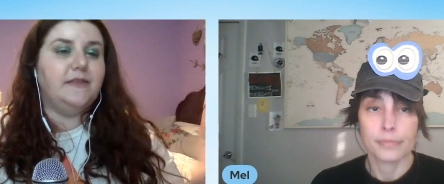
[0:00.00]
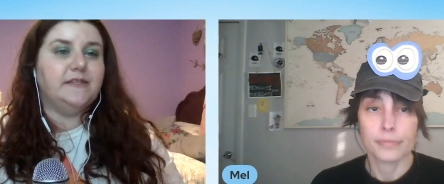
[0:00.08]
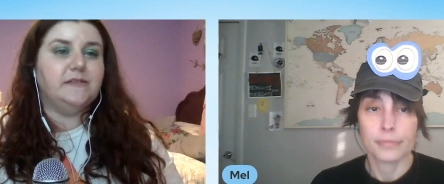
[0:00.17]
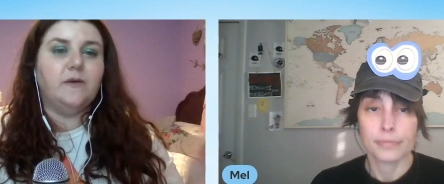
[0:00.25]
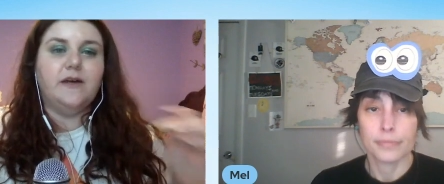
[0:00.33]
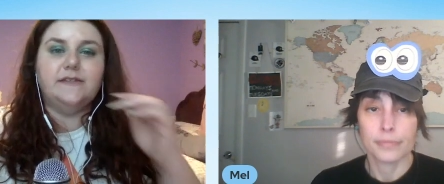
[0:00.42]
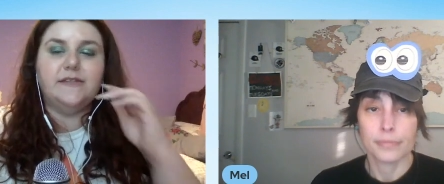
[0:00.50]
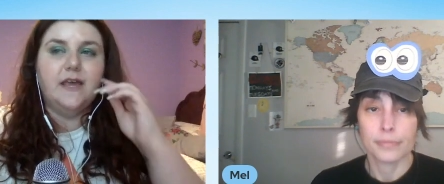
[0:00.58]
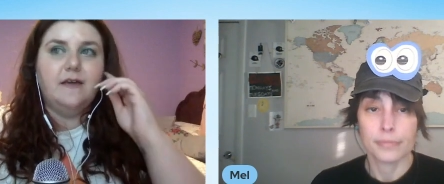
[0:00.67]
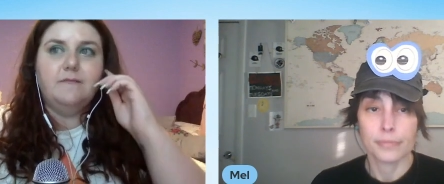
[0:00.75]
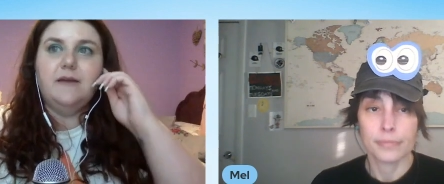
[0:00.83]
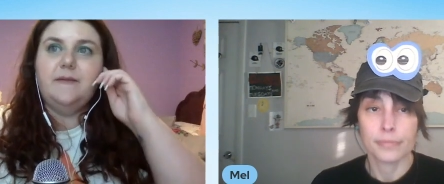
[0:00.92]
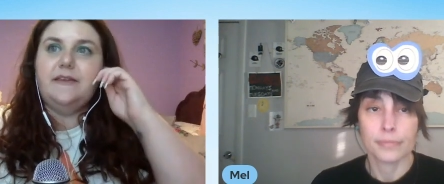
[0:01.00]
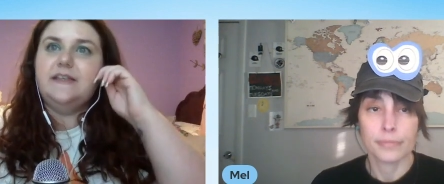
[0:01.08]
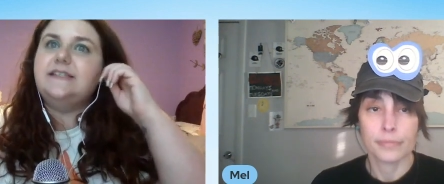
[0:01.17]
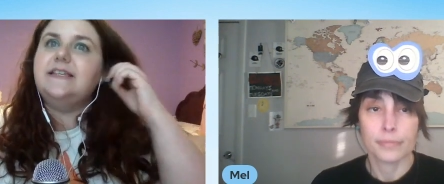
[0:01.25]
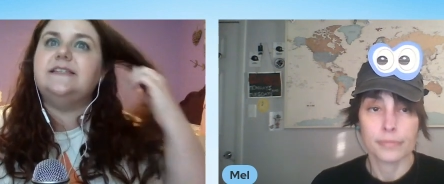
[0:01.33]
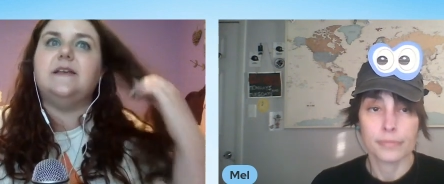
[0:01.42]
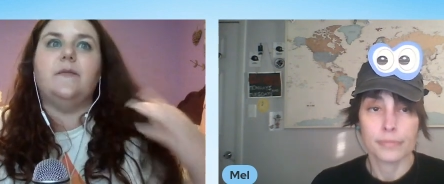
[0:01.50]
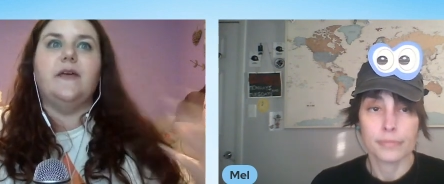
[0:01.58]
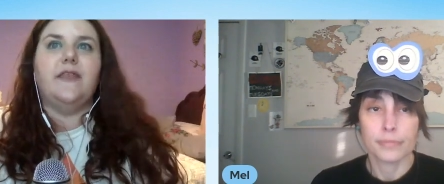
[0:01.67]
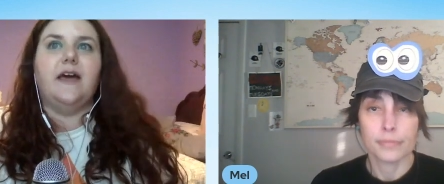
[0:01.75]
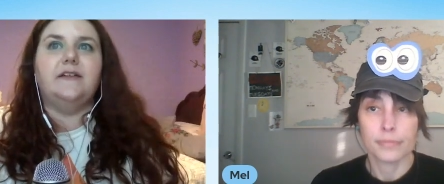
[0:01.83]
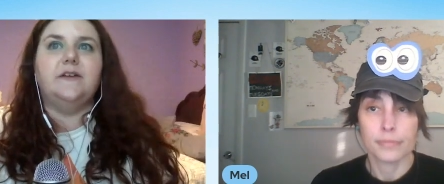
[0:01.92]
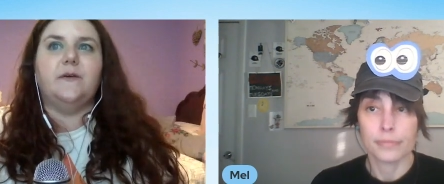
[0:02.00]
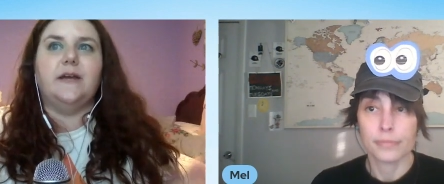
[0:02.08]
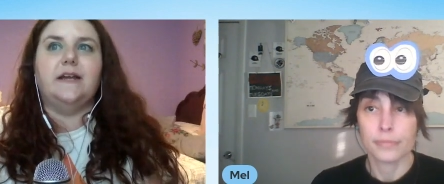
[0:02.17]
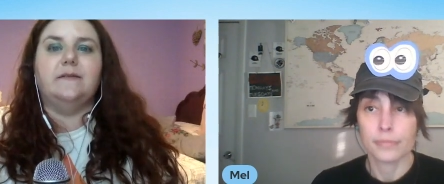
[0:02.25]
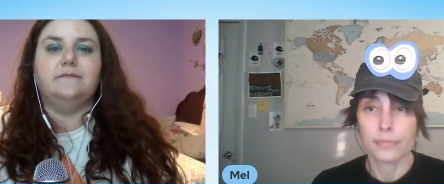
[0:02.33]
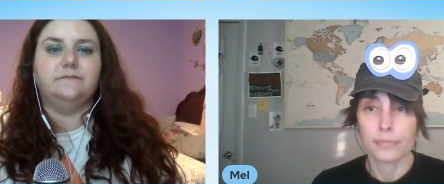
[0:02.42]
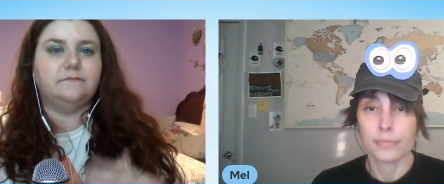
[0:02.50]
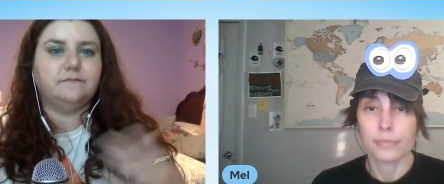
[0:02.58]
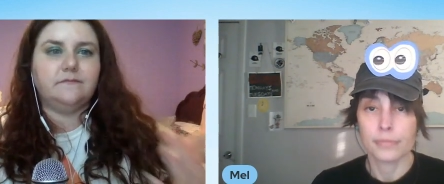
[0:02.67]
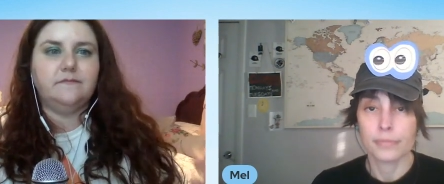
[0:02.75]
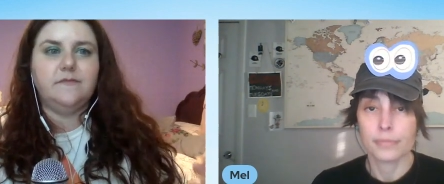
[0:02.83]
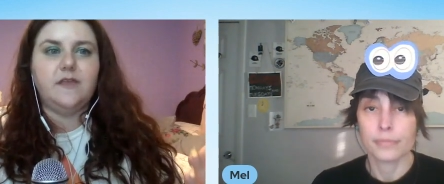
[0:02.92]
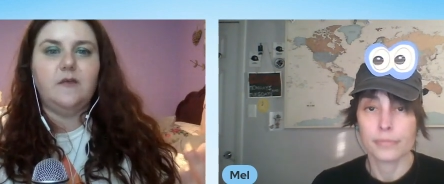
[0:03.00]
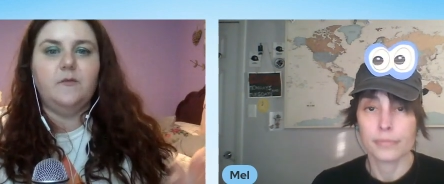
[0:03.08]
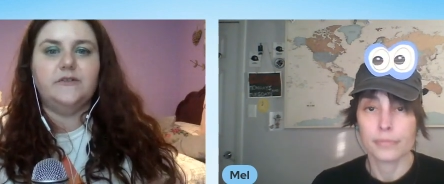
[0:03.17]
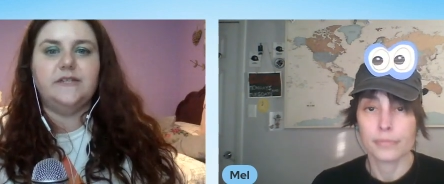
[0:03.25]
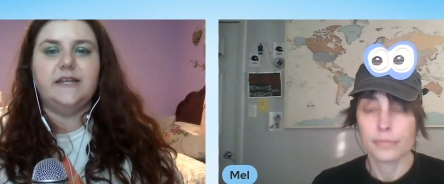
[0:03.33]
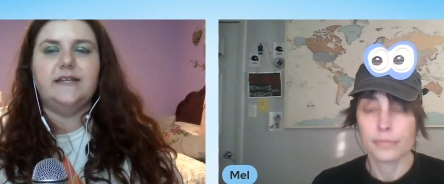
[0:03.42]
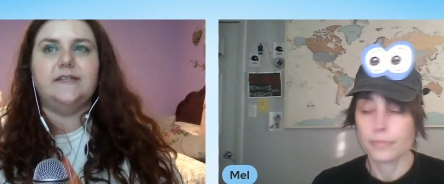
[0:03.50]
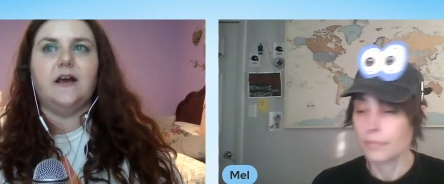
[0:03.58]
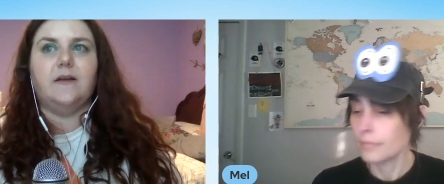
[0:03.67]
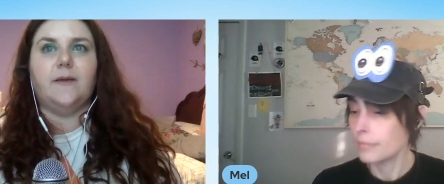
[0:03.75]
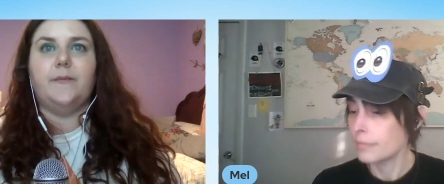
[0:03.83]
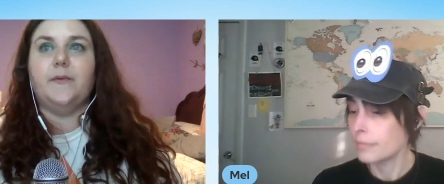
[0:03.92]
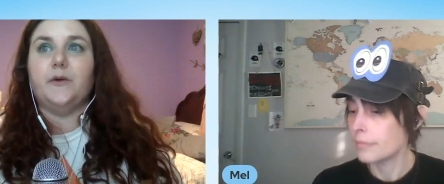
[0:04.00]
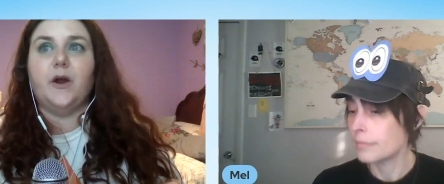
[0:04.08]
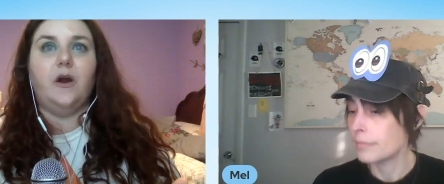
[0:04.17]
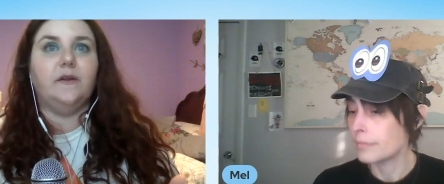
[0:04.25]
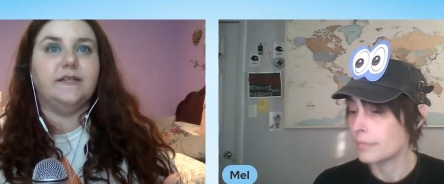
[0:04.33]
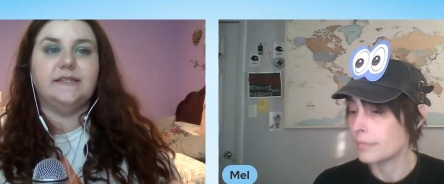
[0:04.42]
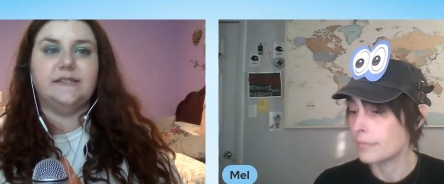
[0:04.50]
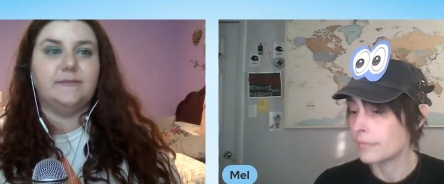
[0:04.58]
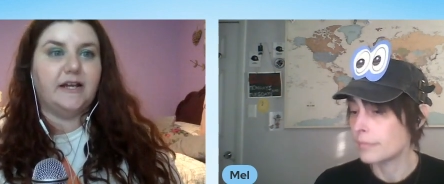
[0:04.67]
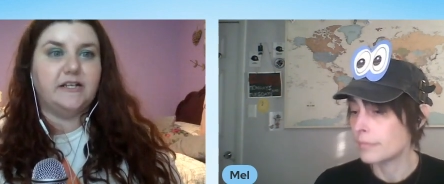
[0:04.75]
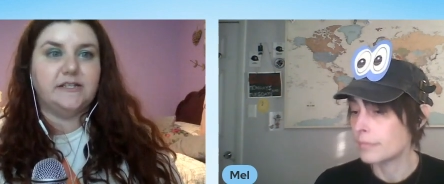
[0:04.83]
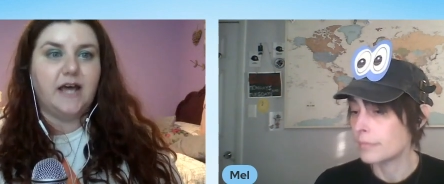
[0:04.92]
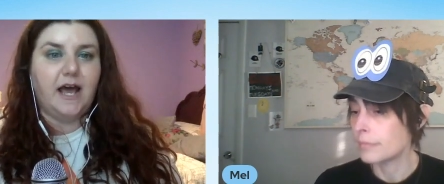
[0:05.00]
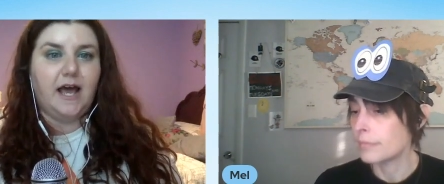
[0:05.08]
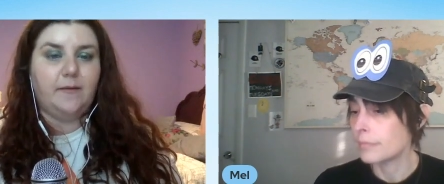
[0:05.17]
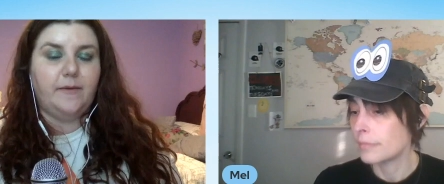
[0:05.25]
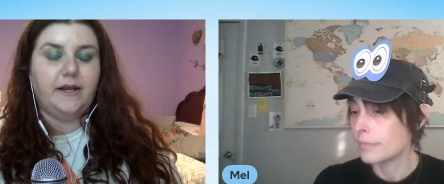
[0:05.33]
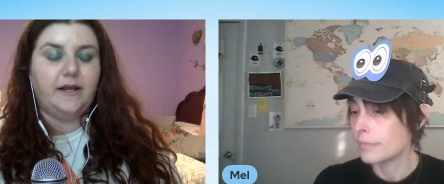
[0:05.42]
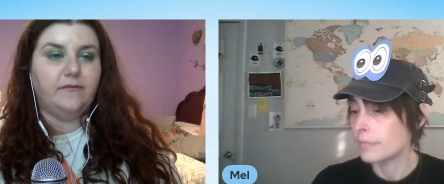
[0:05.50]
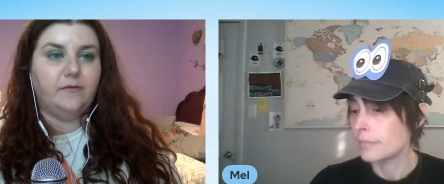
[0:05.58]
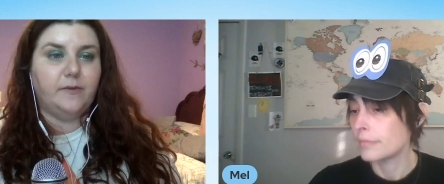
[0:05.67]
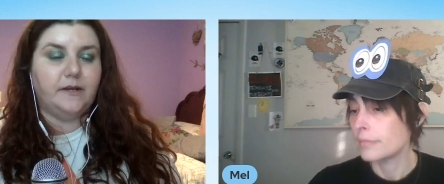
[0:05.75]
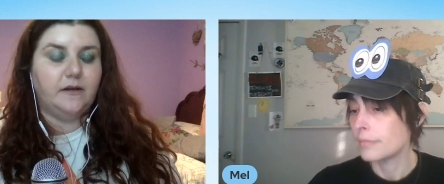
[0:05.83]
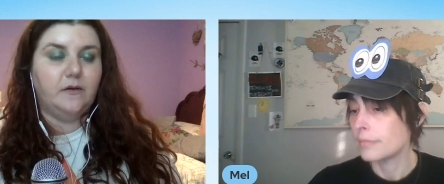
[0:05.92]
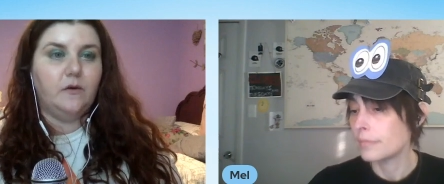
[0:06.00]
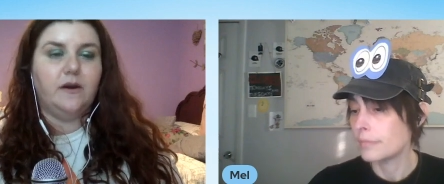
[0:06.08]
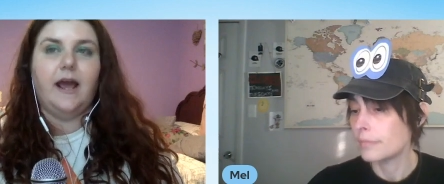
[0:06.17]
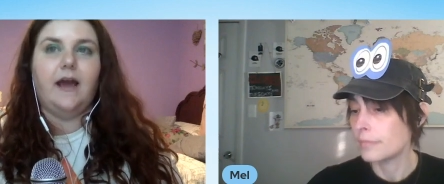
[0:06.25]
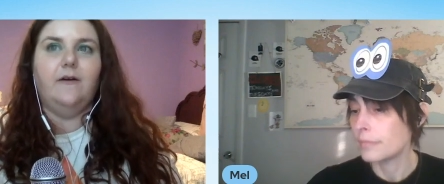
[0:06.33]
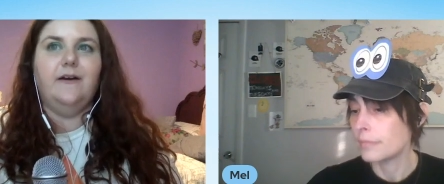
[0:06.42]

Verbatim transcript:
Speaker 1: this was, maybe this is something that Tony and Mercedes talked about, but regardless, this match is not happening at Forbidden Door now,